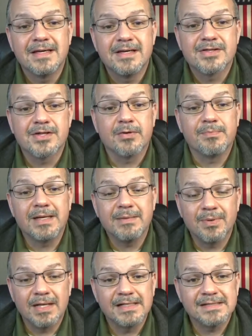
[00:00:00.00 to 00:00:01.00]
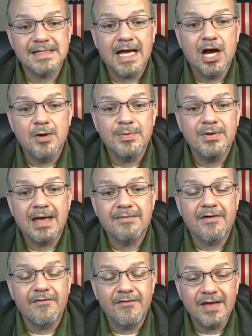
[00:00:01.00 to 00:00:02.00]
So be blessed. I hope you have
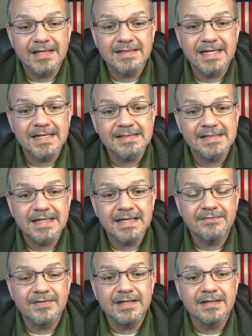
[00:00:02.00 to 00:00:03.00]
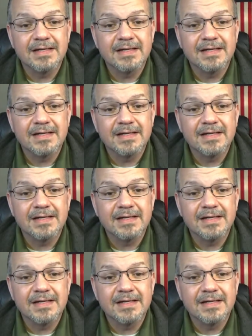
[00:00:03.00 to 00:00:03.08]
a fantastic evening,